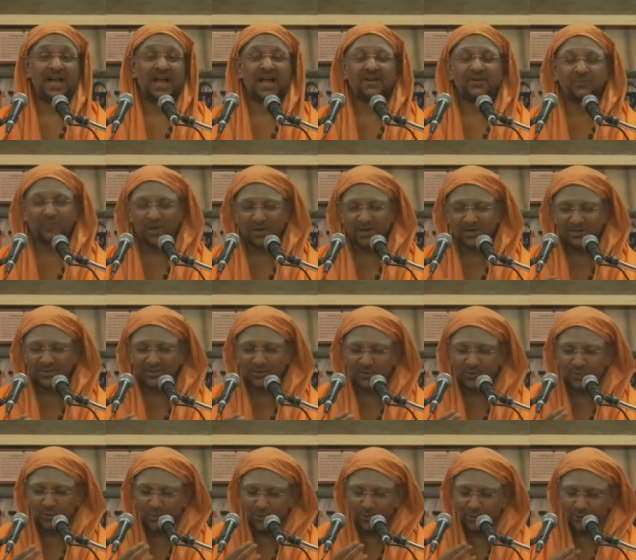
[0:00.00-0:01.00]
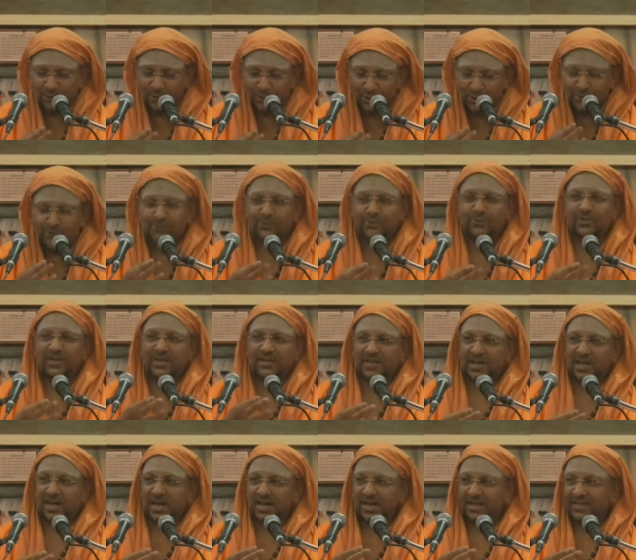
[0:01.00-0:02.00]
And once you hold on to
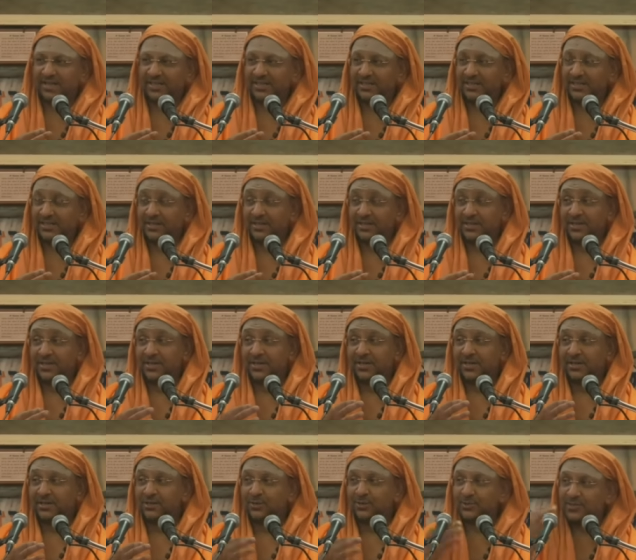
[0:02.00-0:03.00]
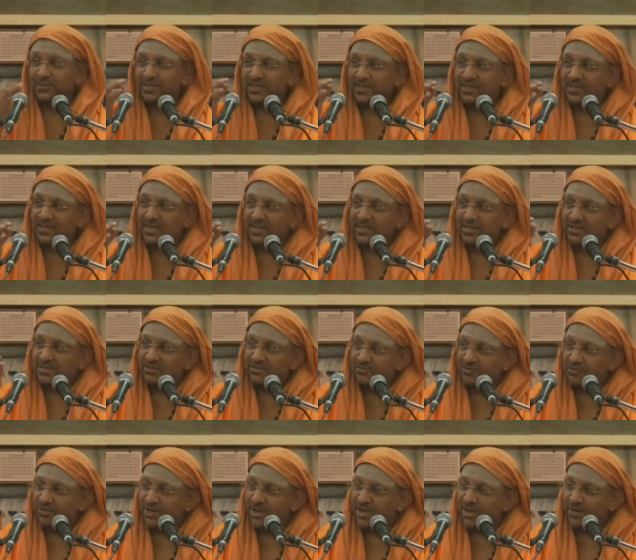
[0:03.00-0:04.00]
that I, you see that
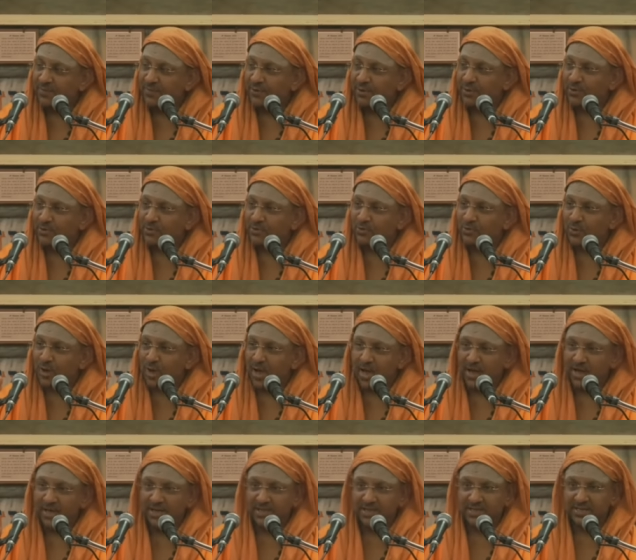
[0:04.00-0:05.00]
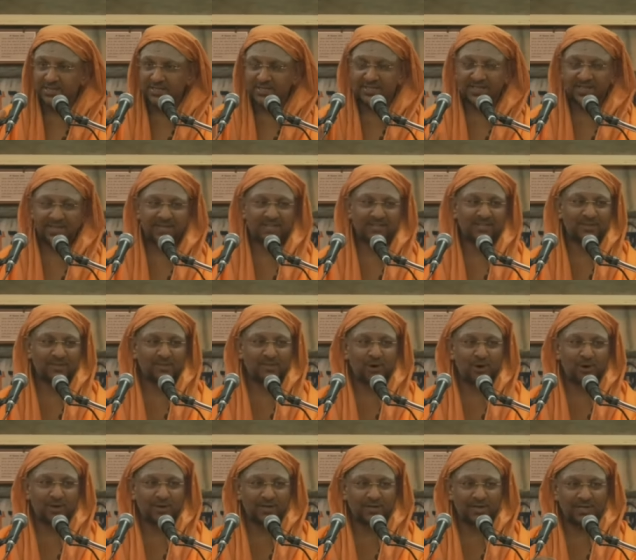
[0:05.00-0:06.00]
in dream also I is there. The
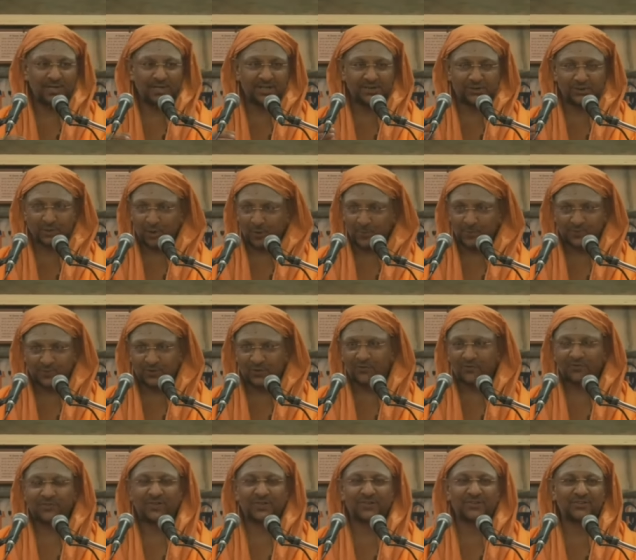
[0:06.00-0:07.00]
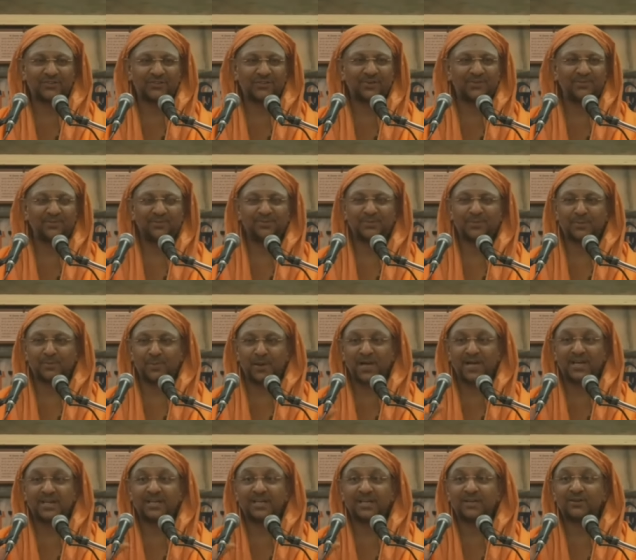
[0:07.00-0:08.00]
body drops off in dream, the
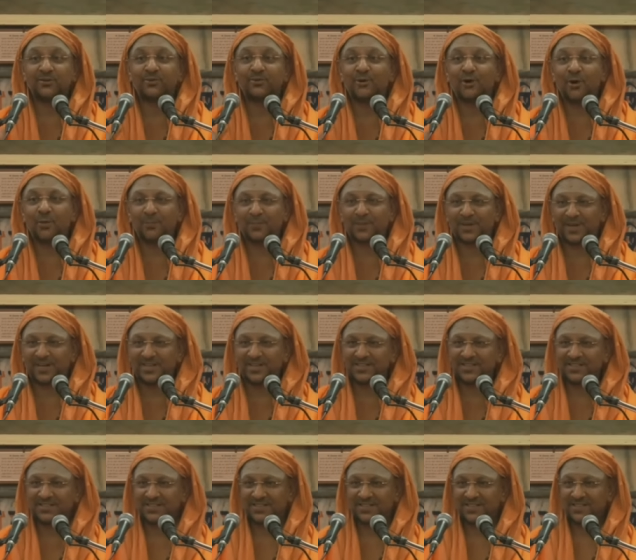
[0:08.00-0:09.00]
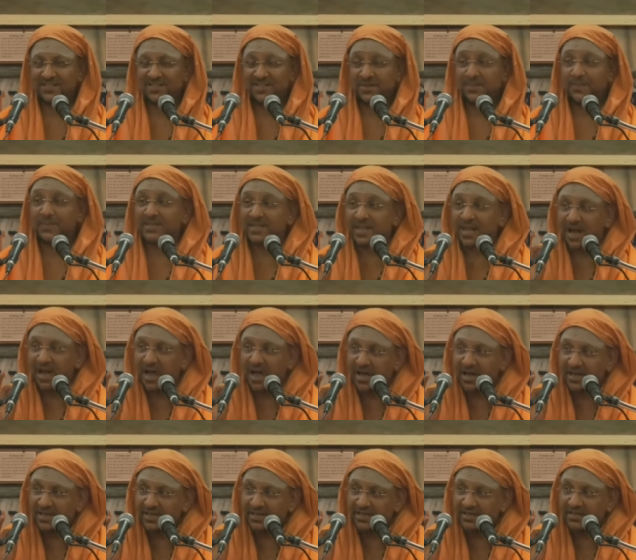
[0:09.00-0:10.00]
mind alone operates, but the
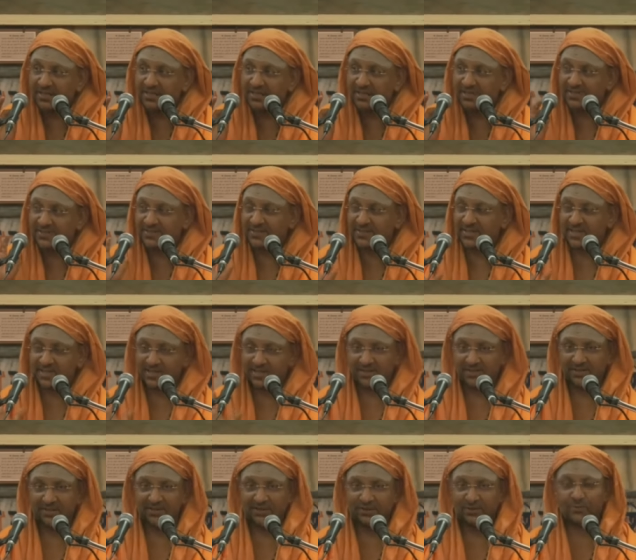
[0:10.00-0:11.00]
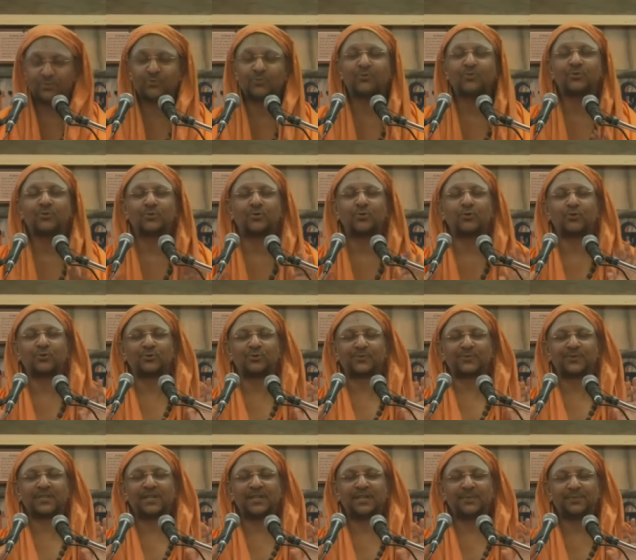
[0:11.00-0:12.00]
I is there. You go to
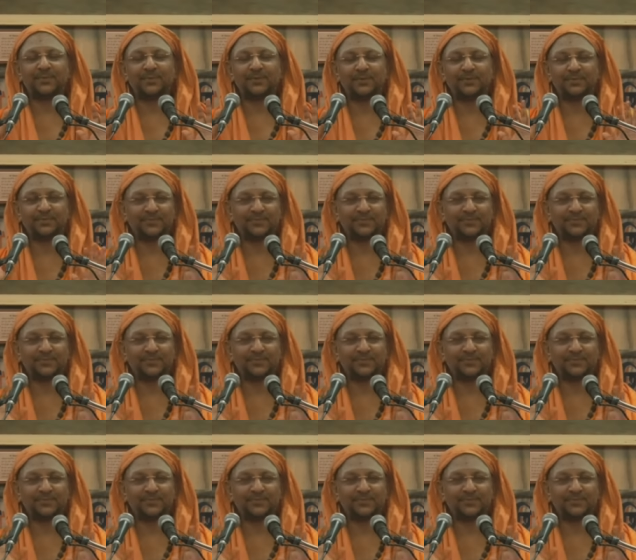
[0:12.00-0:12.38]
sleep,